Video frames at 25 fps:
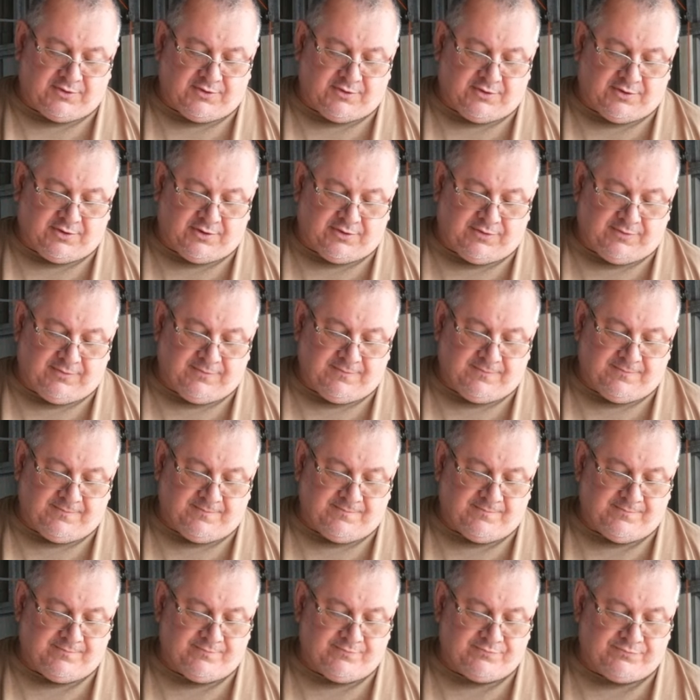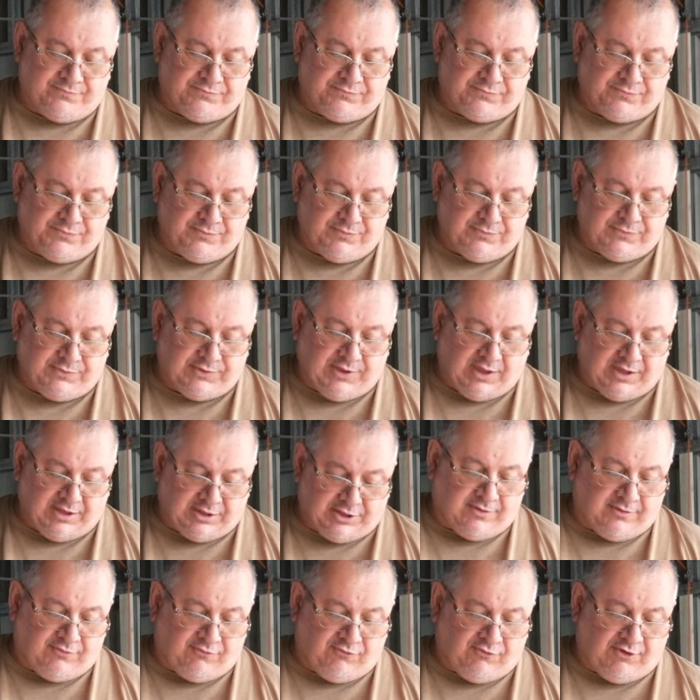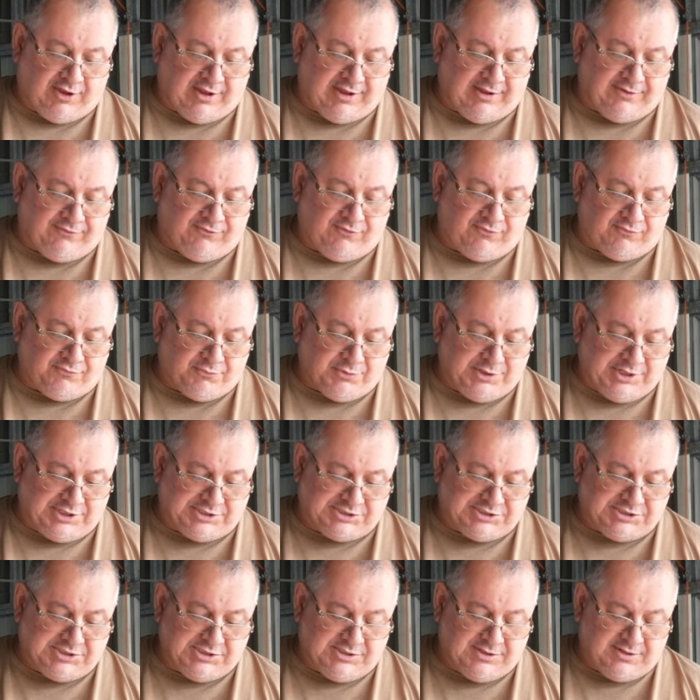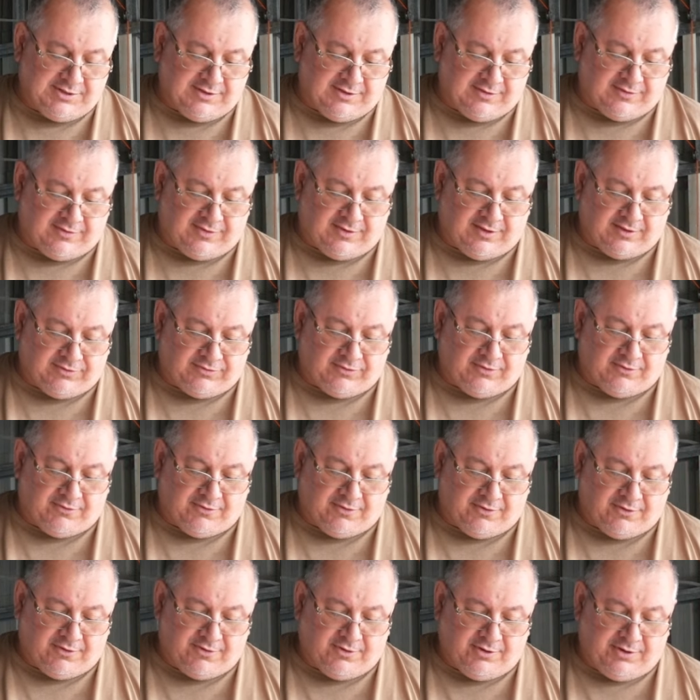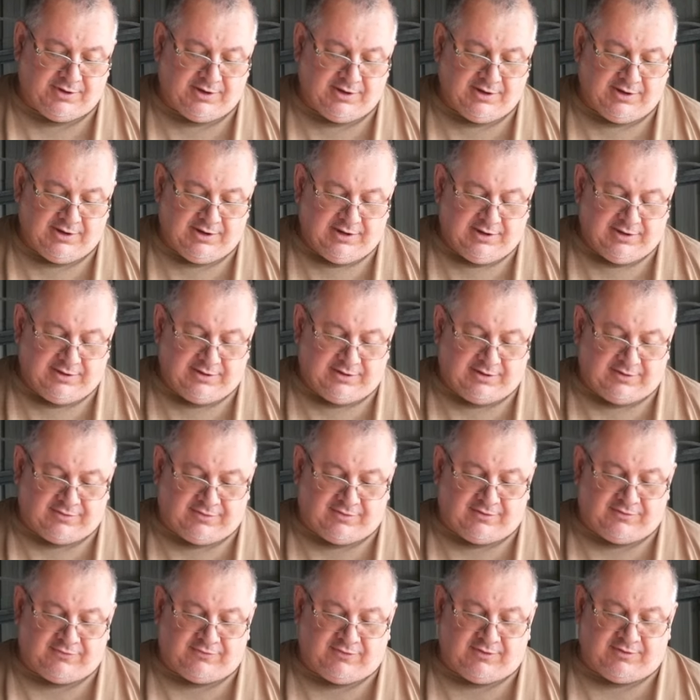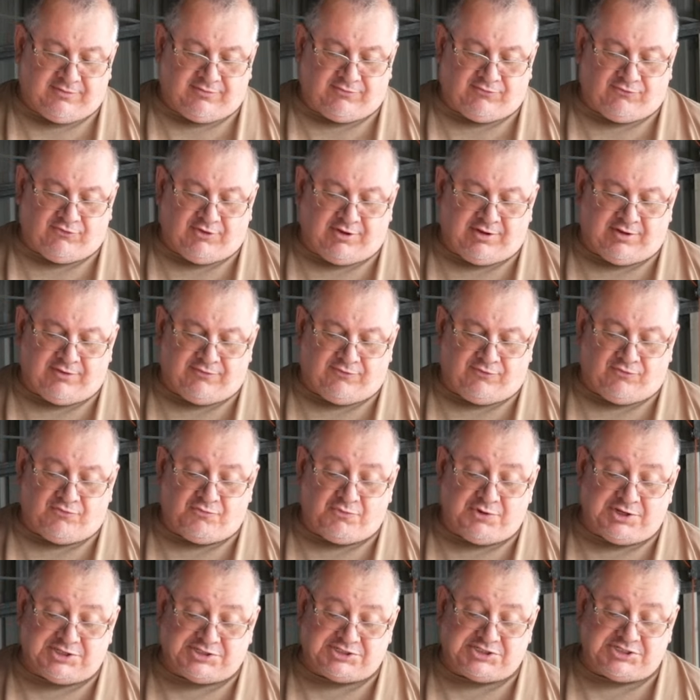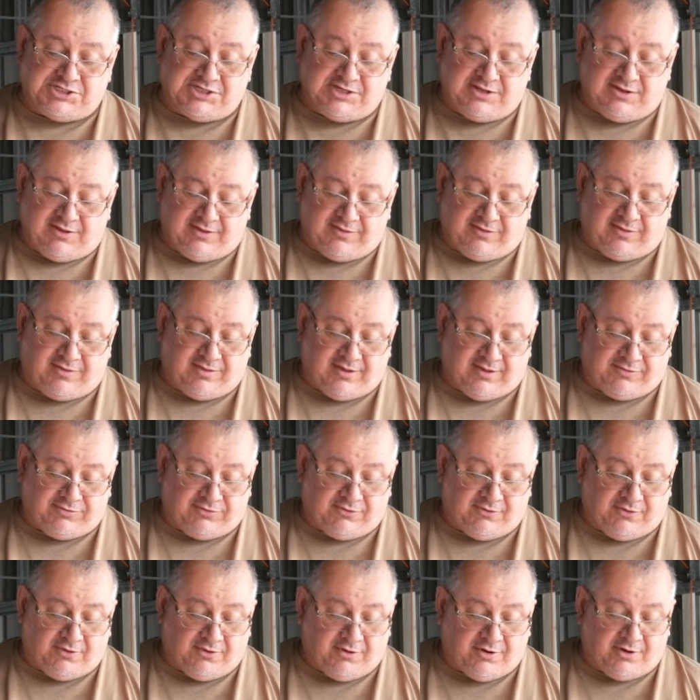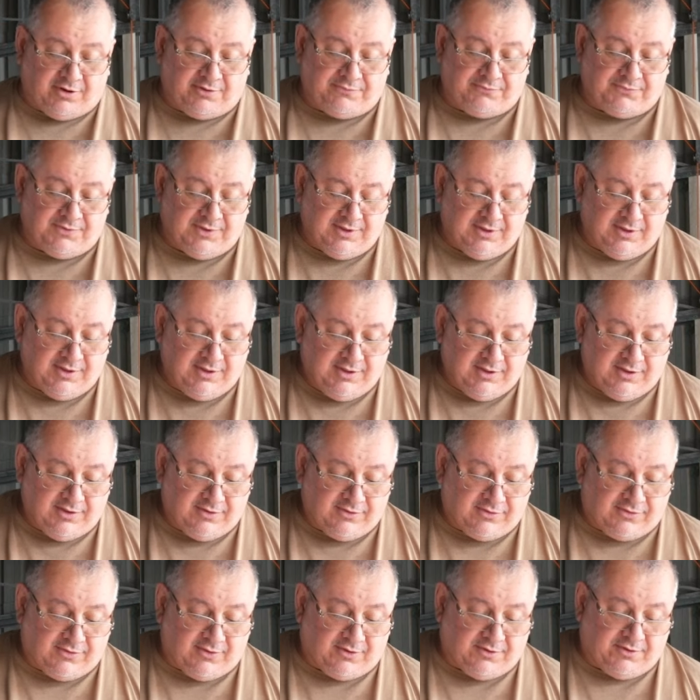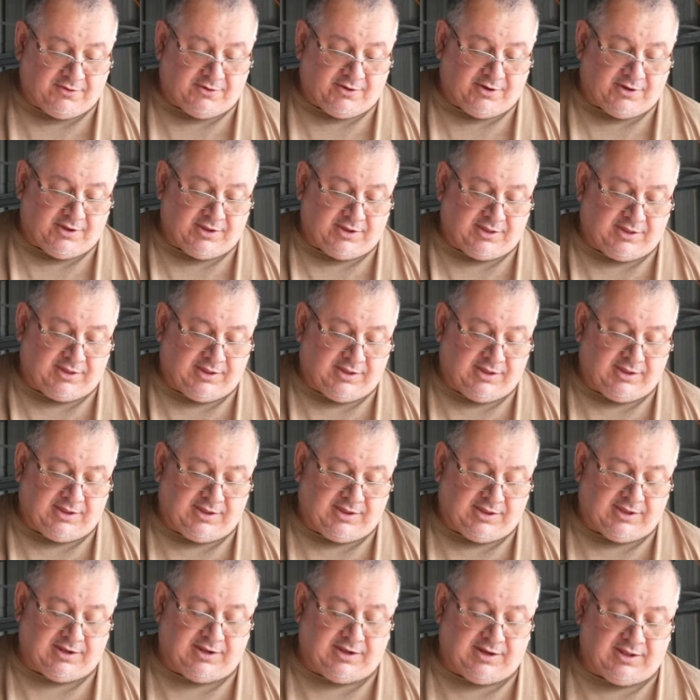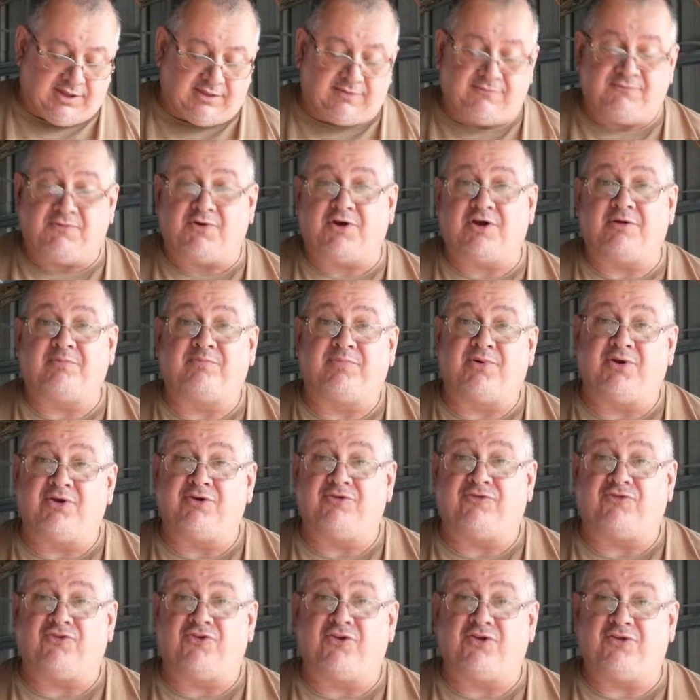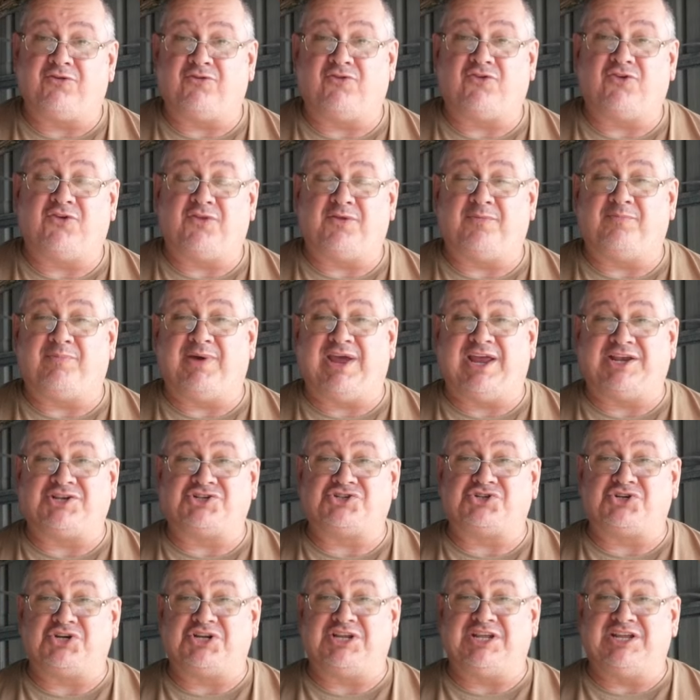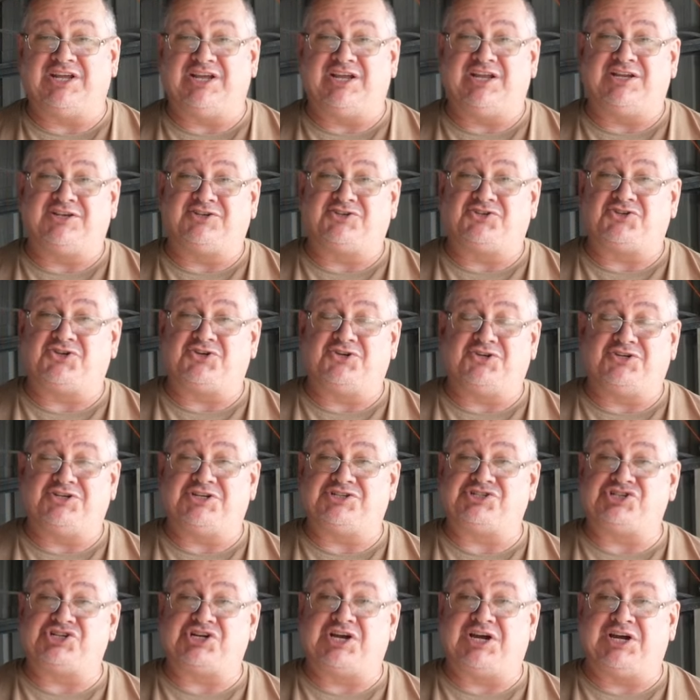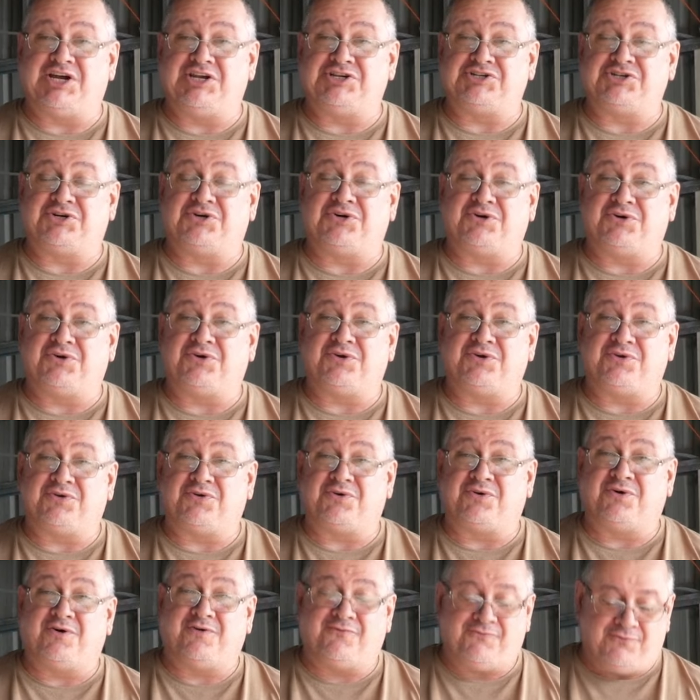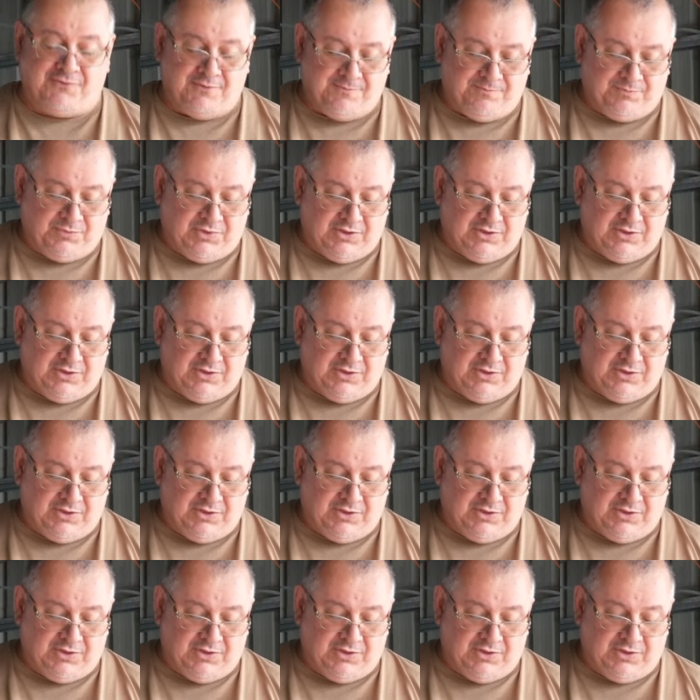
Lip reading: got a charge switch, it's set to on. There's a discharge switch that's set to off, so I can connect via Bluetooth to the battery and turn the charger on or off,